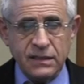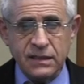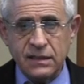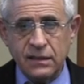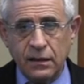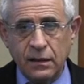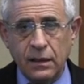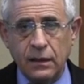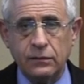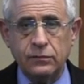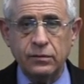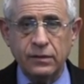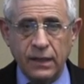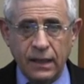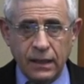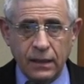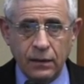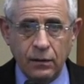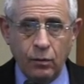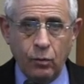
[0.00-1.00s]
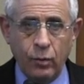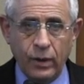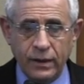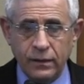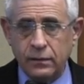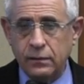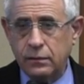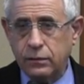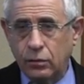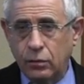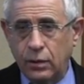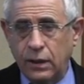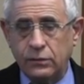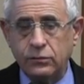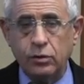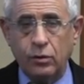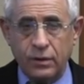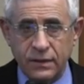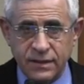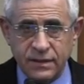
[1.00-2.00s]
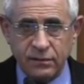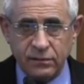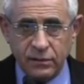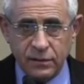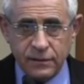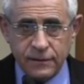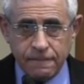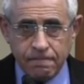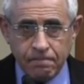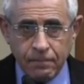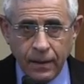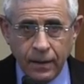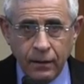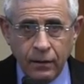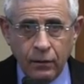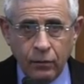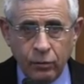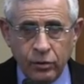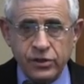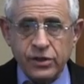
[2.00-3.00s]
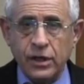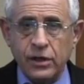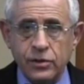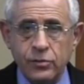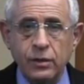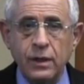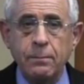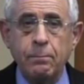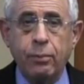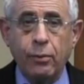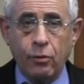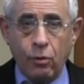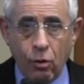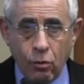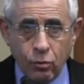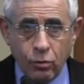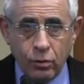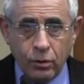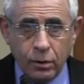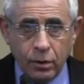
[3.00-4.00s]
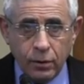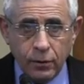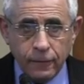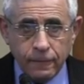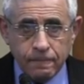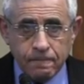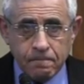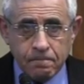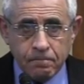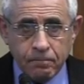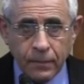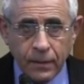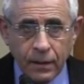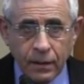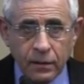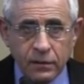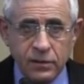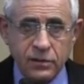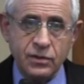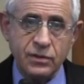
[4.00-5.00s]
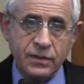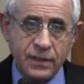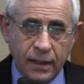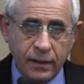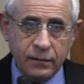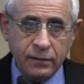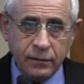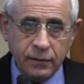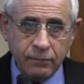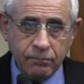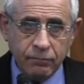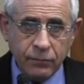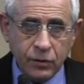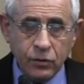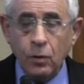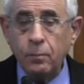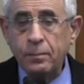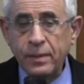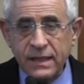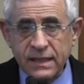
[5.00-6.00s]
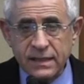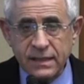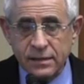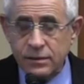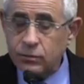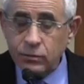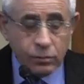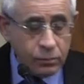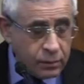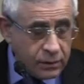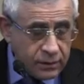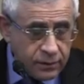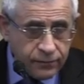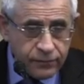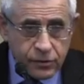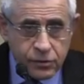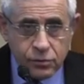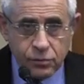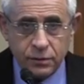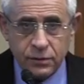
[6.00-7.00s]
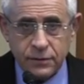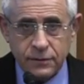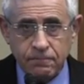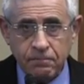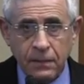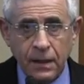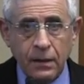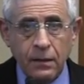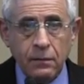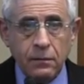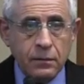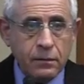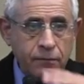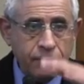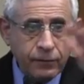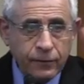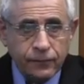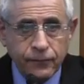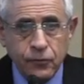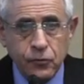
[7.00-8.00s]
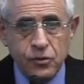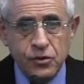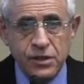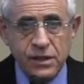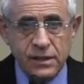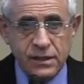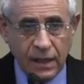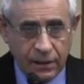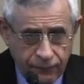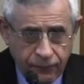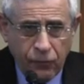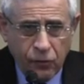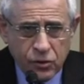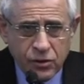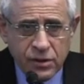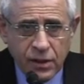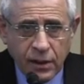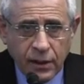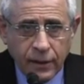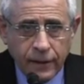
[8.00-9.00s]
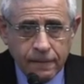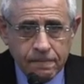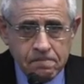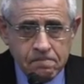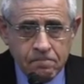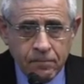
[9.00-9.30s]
Syria today went through atrocities which actually broke the society to pieces, to individuals, refugees, unfortunately.